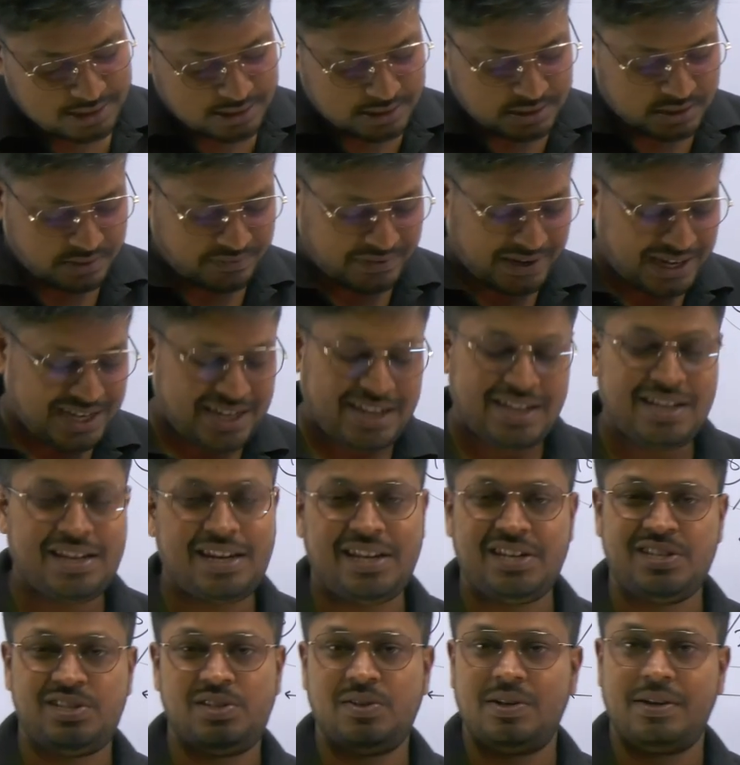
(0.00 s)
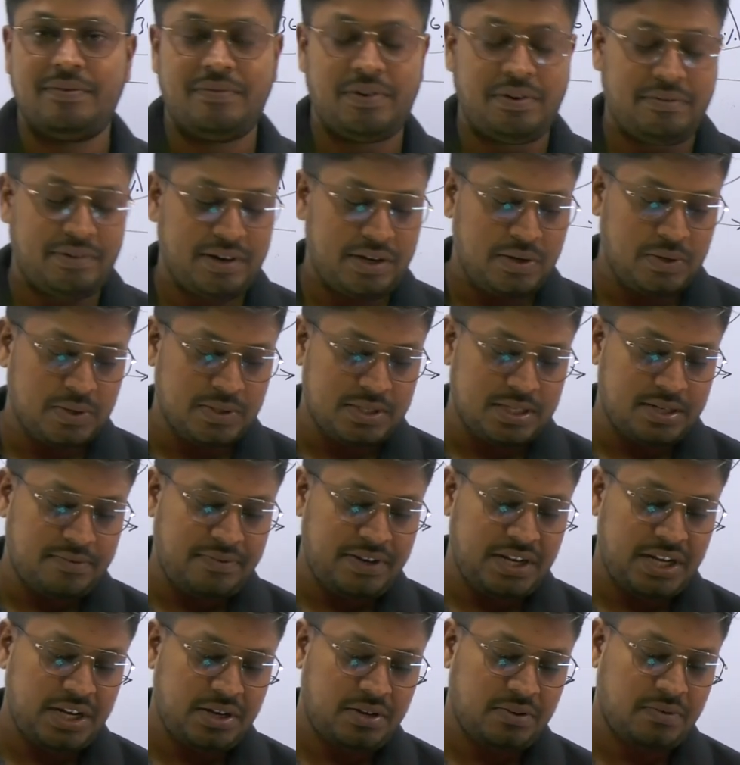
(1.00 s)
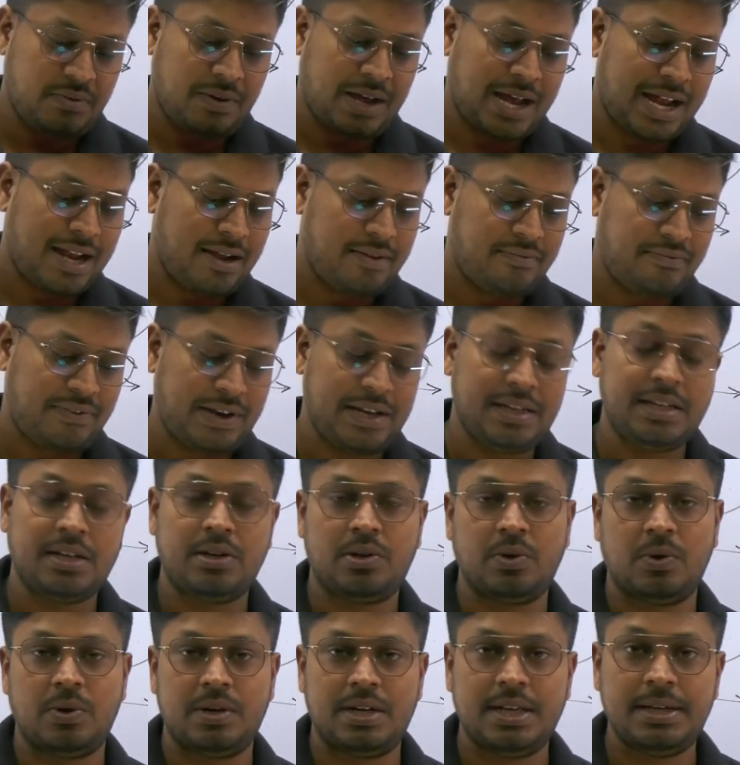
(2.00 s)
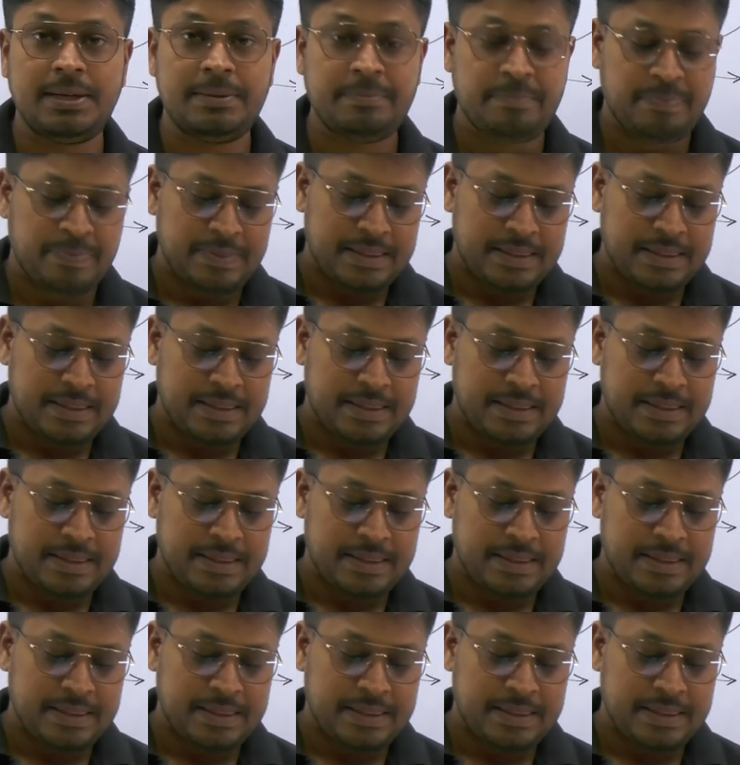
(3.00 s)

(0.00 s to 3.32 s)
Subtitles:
So finding a ratio, everyone knows it. We need to find the total